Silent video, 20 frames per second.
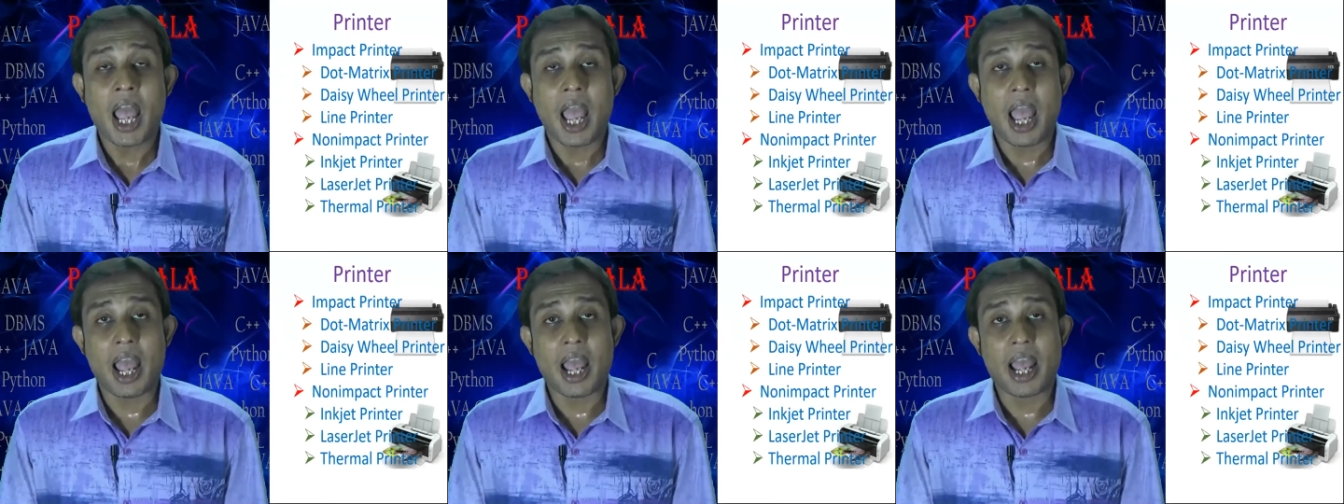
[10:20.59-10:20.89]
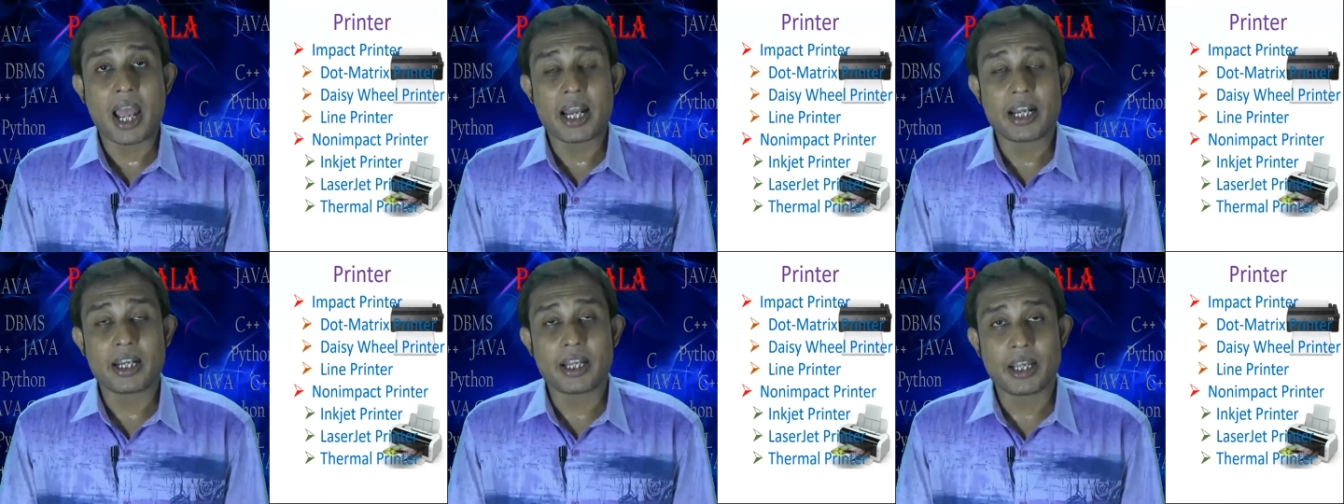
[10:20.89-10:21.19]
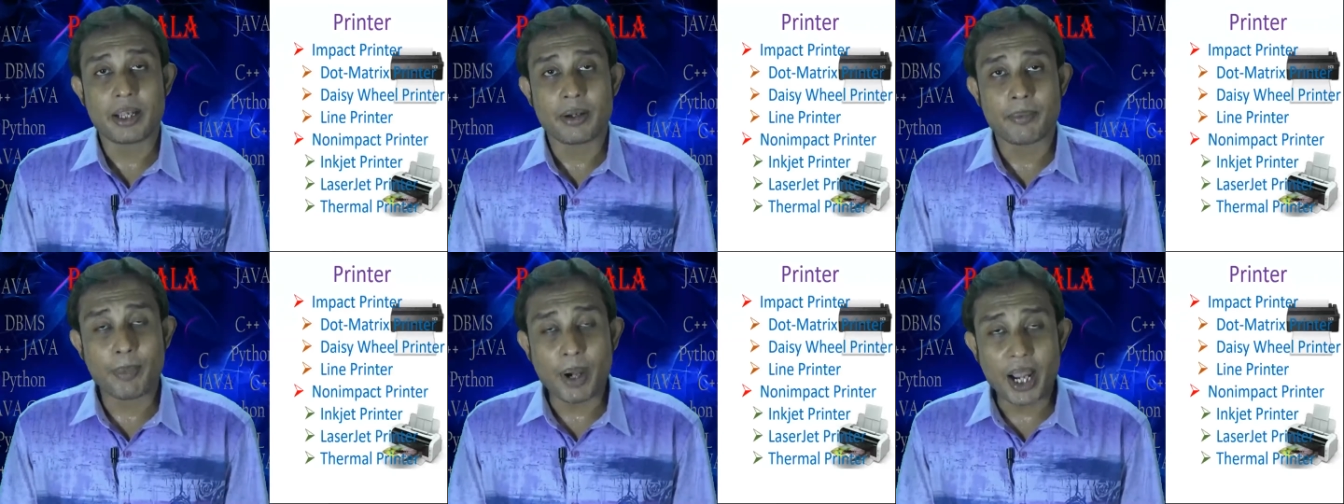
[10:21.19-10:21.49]

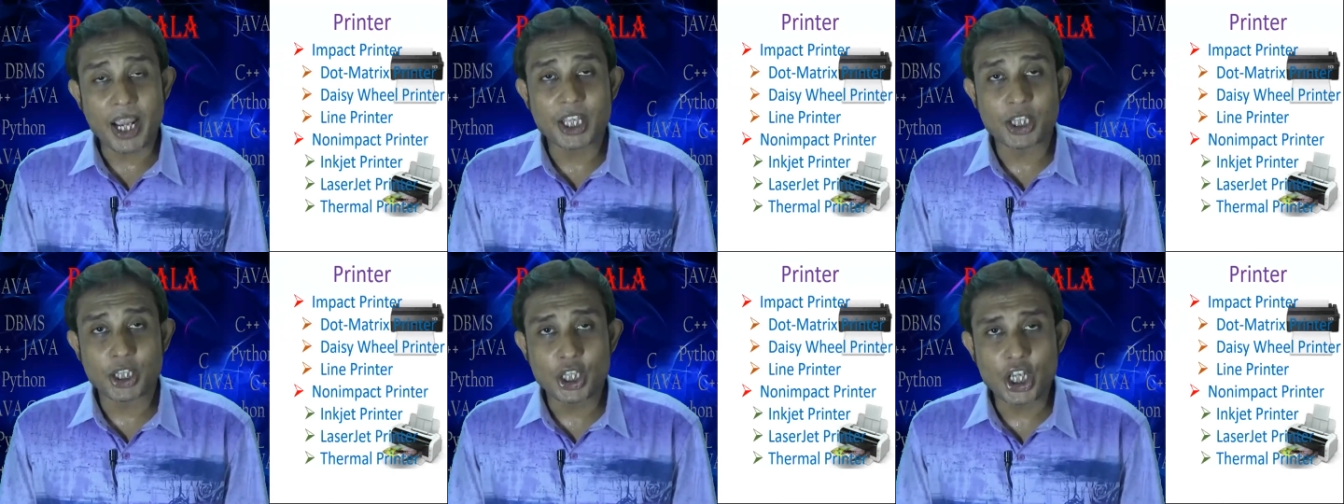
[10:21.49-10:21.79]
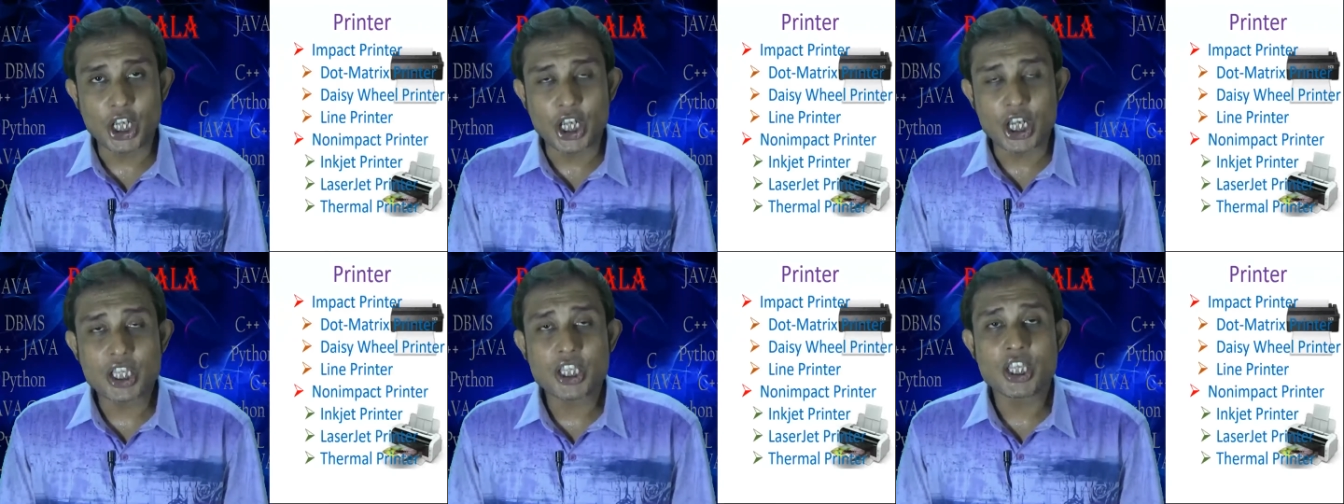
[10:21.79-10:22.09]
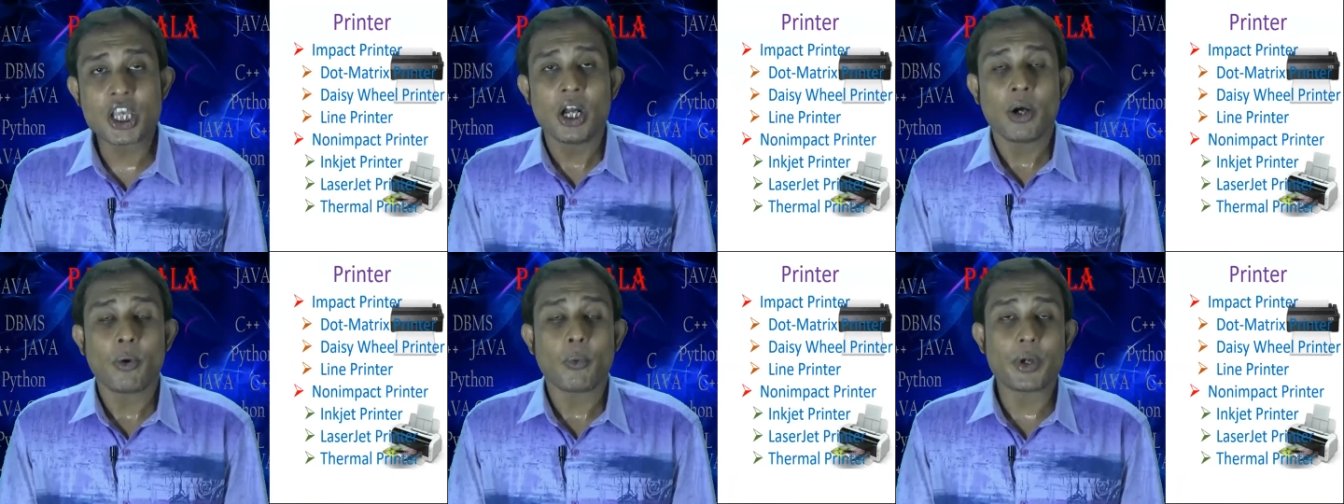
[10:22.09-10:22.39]
and by
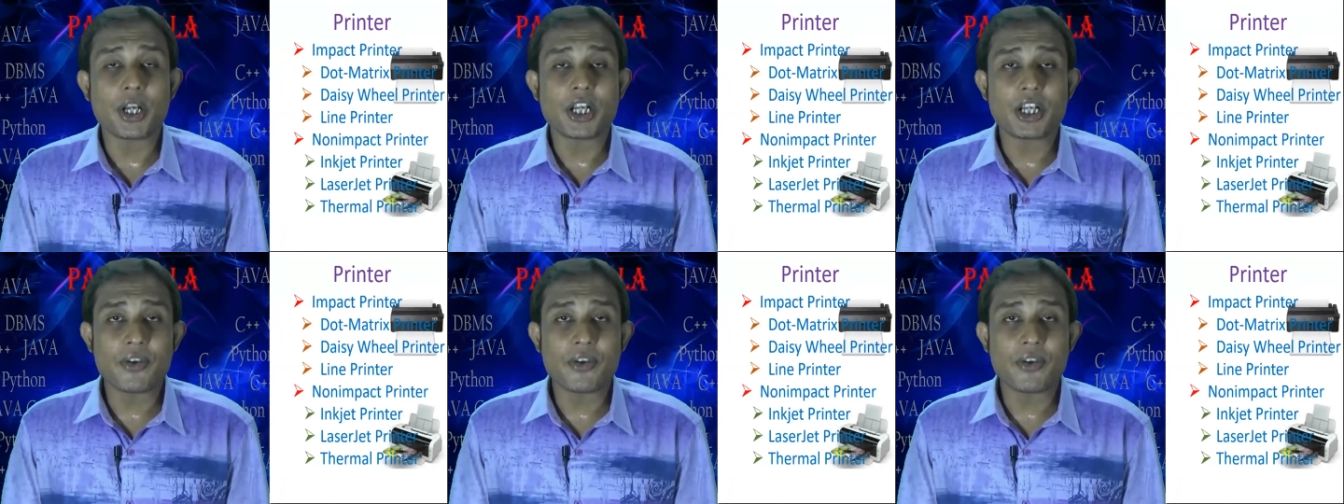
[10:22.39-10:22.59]
this we